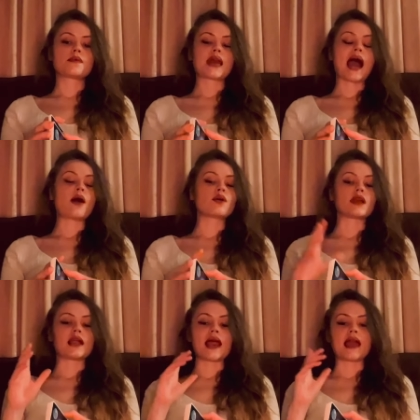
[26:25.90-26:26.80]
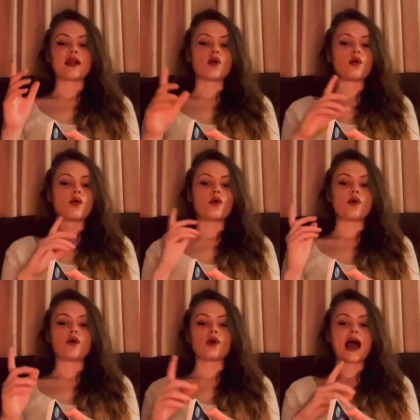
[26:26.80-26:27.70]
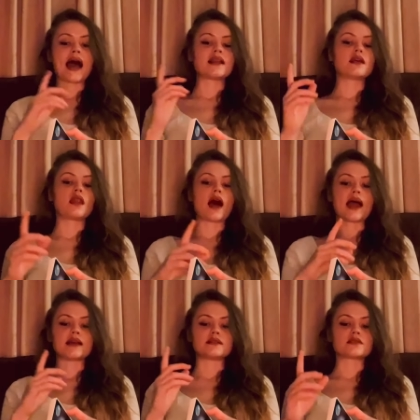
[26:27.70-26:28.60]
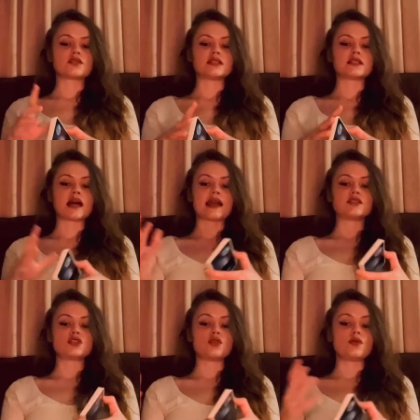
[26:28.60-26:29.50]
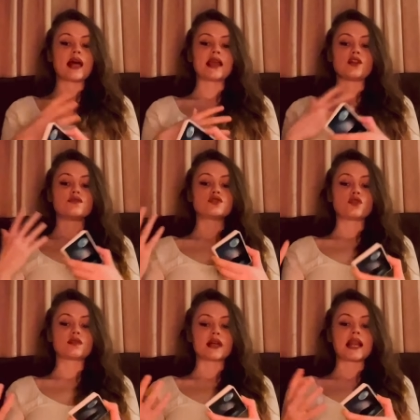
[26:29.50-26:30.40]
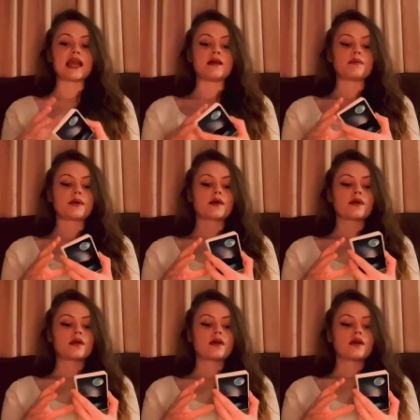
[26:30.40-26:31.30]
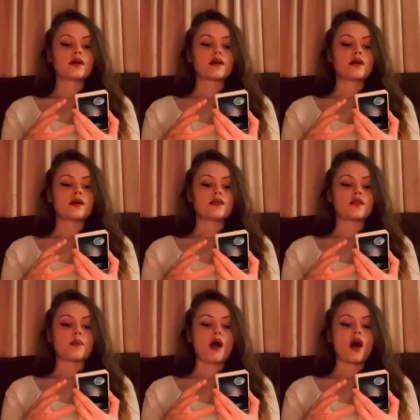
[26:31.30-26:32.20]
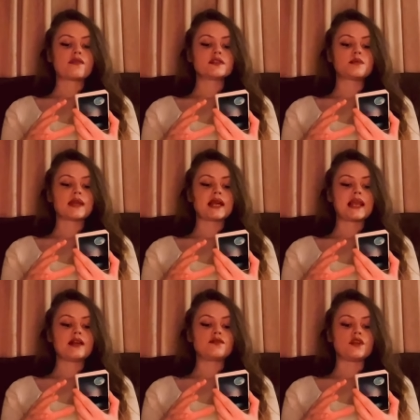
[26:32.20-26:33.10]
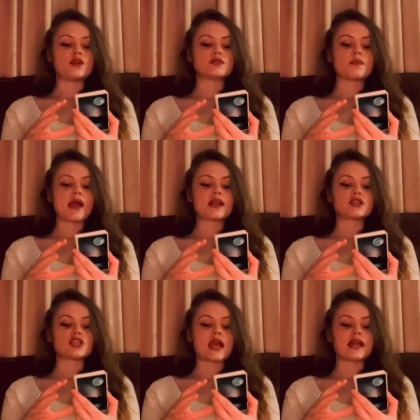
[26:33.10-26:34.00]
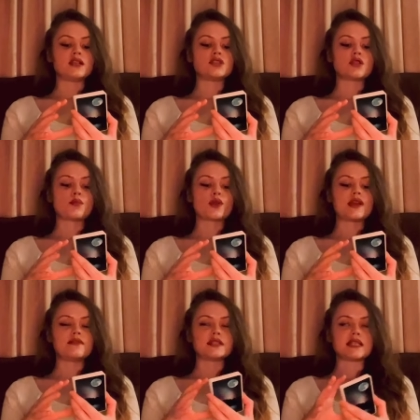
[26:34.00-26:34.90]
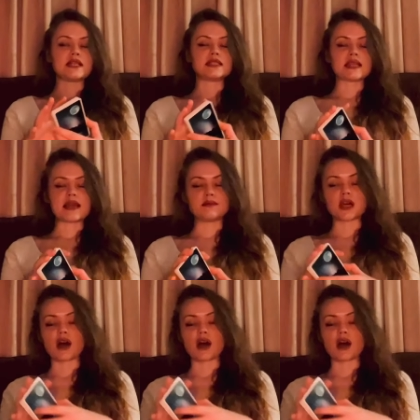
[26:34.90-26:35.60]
calculate or analyze, because it's like it's too late, you've took the leap. The path has been cleared for you to make a change that previously seemed